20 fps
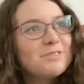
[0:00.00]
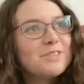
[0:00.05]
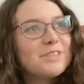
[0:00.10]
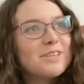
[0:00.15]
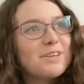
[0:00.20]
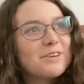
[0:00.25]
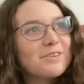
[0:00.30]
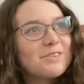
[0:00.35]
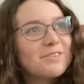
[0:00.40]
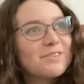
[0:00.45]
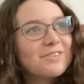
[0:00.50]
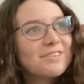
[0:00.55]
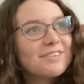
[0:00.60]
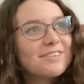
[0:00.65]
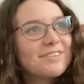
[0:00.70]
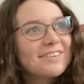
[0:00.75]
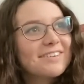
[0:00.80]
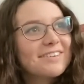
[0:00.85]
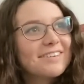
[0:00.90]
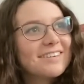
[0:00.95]
you.
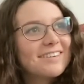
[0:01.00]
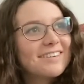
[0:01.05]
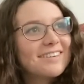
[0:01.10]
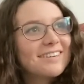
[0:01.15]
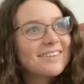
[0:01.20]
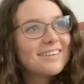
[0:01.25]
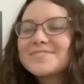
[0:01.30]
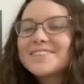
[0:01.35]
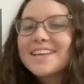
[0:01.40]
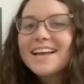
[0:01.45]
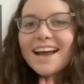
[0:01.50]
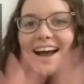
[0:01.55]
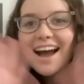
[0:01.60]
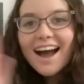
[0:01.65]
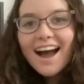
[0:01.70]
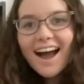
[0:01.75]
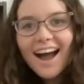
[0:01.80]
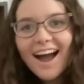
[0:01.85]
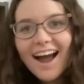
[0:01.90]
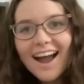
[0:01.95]

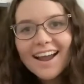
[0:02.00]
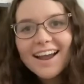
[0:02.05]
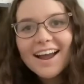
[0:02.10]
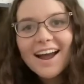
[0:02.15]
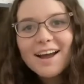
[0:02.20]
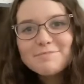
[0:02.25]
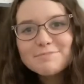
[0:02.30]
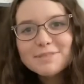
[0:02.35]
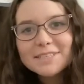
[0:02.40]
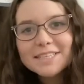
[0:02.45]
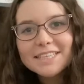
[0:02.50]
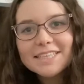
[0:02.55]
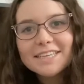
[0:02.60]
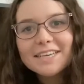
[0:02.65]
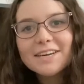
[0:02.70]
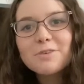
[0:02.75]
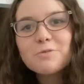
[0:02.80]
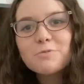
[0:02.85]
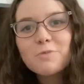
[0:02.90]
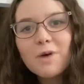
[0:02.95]
Hi, I'm
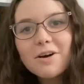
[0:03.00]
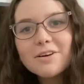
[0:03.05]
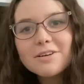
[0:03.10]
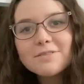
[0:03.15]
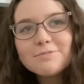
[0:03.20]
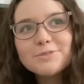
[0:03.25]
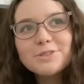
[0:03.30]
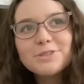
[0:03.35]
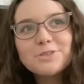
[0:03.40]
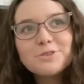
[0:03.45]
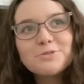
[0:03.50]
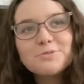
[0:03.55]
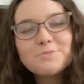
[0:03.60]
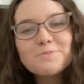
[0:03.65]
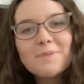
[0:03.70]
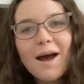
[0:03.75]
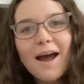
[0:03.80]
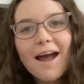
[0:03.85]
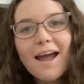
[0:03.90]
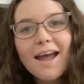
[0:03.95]
Selena. Welcome to
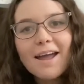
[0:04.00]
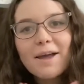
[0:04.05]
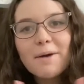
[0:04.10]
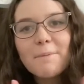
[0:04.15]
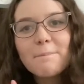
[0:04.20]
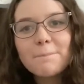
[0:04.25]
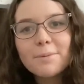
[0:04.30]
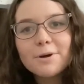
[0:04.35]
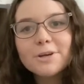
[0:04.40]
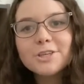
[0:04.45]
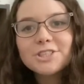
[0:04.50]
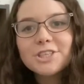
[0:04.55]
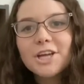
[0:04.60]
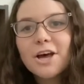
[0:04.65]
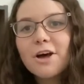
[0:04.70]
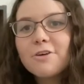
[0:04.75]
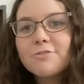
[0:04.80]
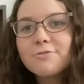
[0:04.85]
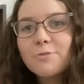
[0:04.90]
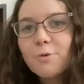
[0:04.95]
my
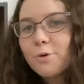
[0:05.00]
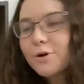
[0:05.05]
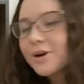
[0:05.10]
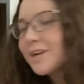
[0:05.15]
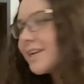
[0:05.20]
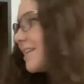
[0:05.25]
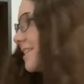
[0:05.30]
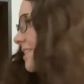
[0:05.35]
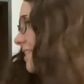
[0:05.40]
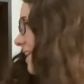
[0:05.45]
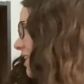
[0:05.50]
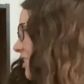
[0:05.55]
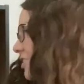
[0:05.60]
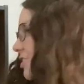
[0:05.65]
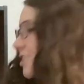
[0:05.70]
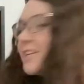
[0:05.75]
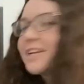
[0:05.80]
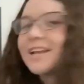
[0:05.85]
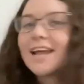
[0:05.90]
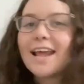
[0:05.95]
bookshelf
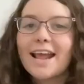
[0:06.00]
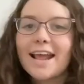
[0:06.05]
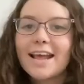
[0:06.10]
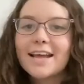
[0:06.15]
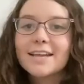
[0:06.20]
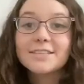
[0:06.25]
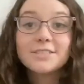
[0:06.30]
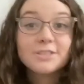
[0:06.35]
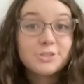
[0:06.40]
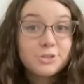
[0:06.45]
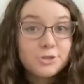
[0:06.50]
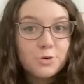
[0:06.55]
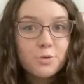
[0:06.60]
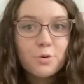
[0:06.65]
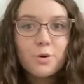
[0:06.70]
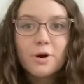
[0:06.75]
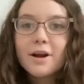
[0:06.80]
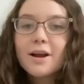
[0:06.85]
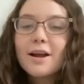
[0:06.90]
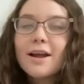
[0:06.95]
organization and
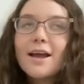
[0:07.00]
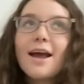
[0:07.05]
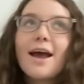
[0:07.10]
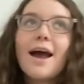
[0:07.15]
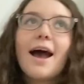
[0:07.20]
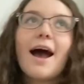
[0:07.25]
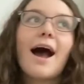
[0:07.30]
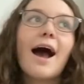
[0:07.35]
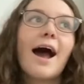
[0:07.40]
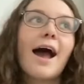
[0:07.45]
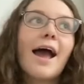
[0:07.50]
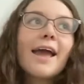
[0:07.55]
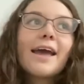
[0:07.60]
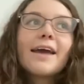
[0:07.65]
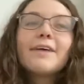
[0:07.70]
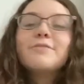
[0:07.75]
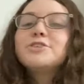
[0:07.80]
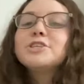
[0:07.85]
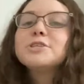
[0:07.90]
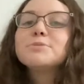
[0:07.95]
tour. I
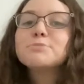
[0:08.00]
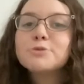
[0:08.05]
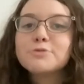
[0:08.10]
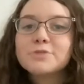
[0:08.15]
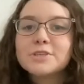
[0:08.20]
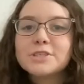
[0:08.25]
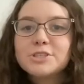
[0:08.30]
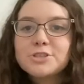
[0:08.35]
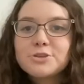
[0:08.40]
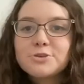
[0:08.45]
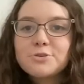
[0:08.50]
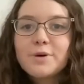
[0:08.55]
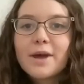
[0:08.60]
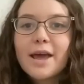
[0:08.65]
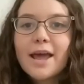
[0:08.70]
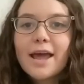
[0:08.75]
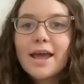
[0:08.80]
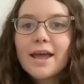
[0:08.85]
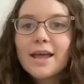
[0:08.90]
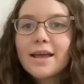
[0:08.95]
have just moved into
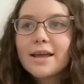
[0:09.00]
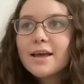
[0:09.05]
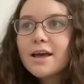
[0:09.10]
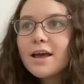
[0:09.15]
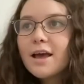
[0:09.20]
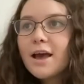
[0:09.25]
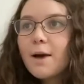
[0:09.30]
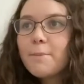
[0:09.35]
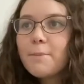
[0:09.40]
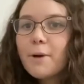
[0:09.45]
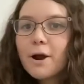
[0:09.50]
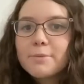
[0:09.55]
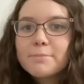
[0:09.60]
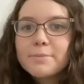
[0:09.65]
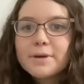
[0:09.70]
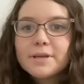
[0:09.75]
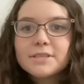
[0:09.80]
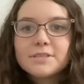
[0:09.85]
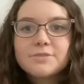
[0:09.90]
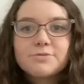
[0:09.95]
an
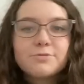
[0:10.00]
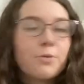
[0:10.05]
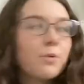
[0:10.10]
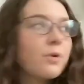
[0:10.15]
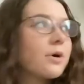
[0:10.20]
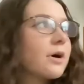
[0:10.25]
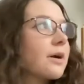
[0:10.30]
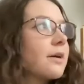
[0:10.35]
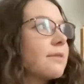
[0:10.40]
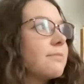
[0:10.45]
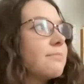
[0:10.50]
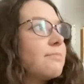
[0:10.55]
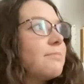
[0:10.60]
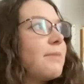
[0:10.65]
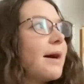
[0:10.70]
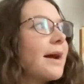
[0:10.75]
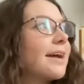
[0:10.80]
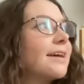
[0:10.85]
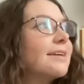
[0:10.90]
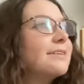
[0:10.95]
apartment for
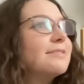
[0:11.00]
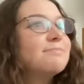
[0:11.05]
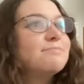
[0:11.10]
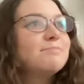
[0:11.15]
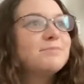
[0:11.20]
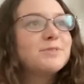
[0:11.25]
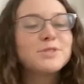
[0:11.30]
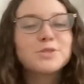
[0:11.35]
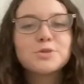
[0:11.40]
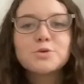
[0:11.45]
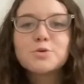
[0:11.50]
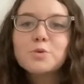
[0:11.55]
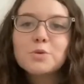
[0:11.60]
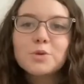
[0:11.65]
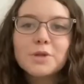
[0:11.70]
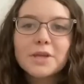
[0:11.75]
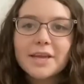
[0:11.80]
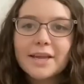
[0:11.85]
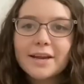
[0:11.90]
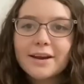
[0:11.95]
my school
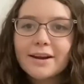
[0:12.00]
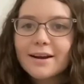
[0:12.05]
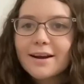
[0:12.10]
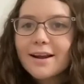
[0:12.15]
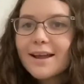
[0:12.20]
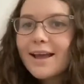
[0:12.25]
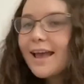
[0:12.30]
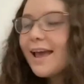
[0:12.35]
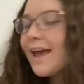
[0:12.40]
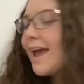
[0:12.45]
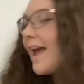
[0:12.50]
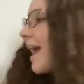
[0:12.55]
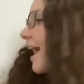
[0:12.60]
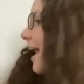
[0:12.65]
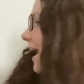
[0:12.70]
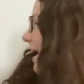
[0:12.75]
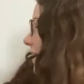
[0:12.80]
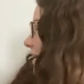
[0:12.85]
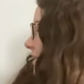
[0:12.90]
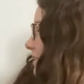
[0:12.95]
year,
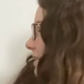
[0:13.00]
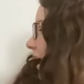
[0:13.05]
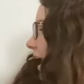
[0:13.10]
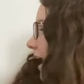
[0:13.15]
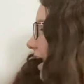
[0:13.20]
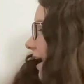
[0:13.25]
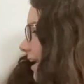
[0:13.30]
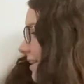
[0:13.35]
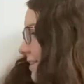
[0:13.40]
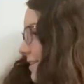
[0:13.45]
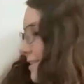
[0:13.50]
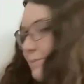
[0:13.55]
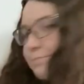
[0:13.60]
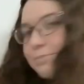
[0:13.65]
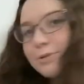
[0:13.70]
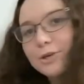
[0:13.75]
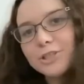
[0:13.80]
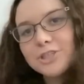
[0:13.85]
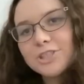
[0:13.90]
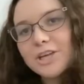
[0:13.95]
and I got this
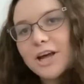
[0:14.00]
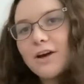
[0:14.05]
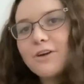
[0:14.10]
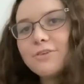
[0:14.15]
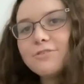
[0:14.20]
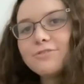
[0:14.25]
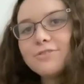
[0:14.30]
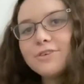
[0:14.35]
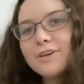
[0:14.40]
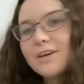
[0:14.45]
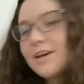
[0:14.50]
bookshelf